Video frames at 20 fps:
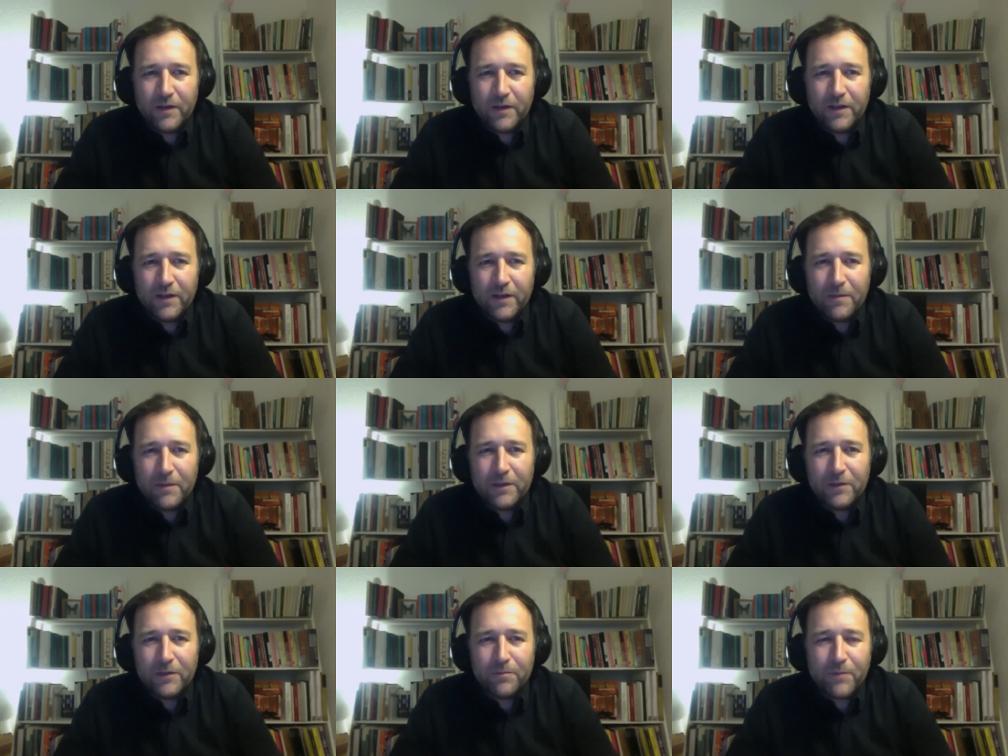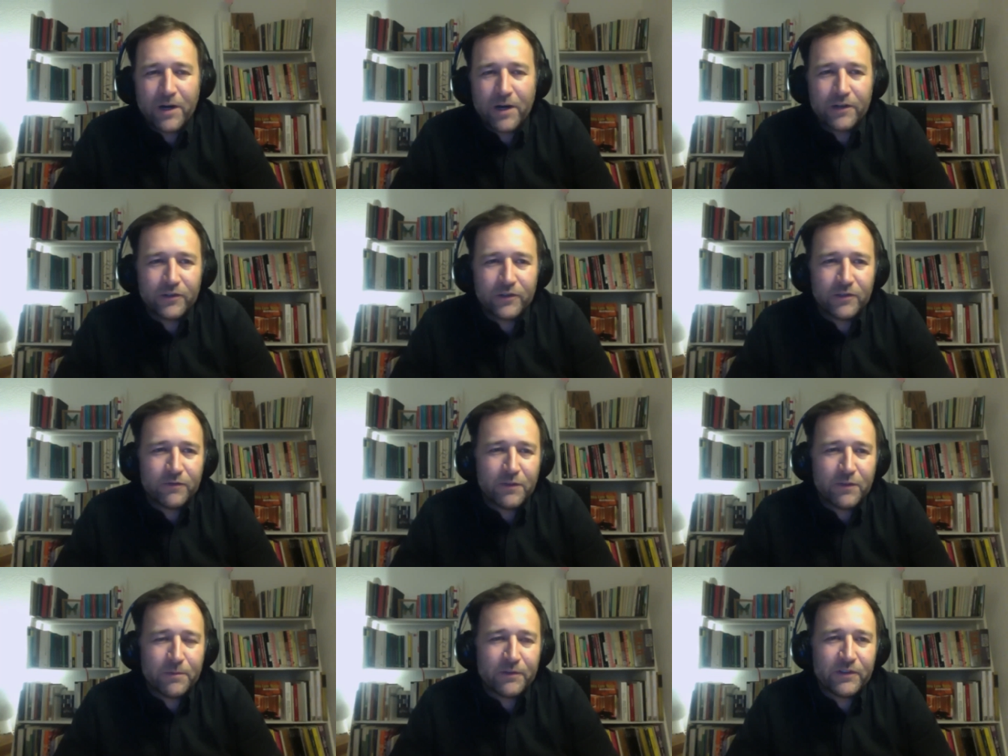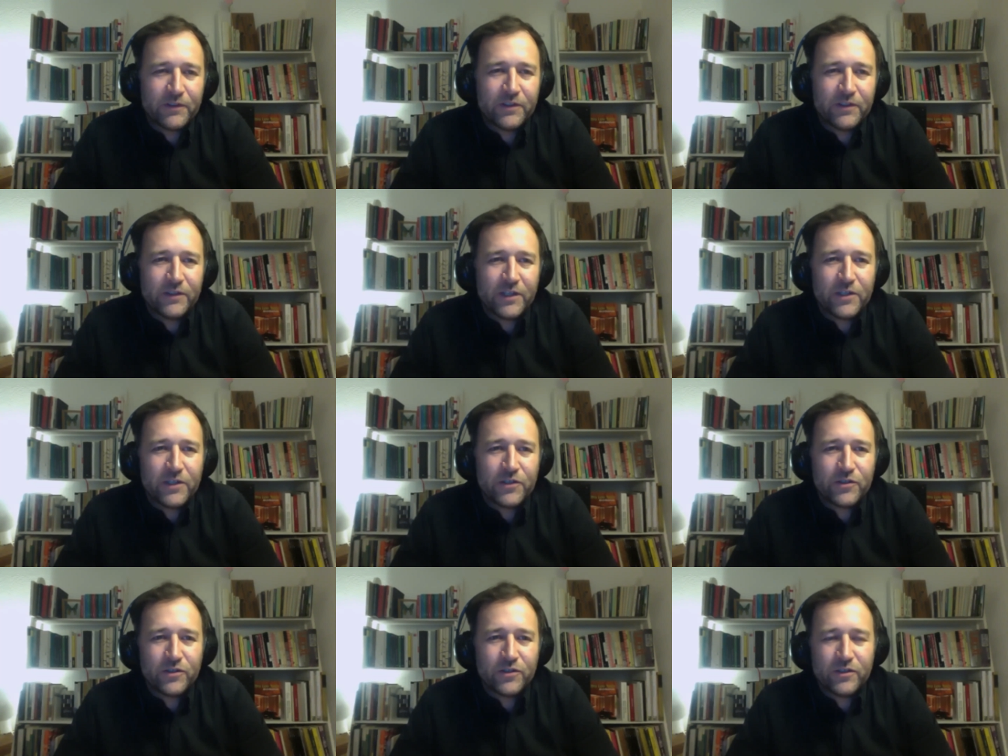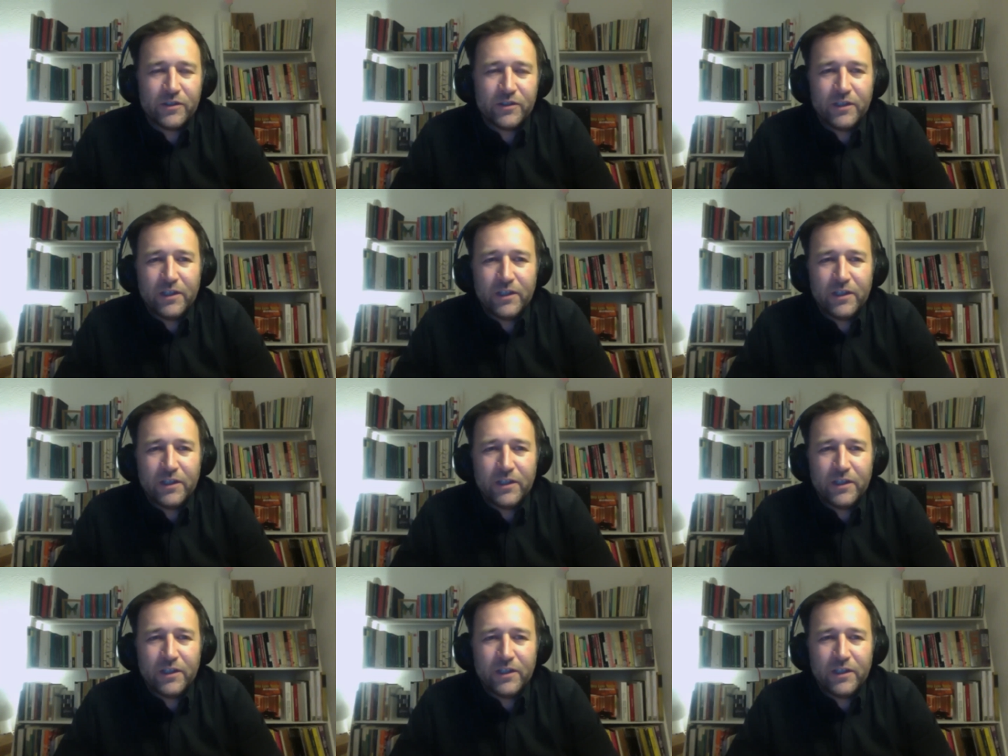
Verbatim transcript: in the middle part of the presentation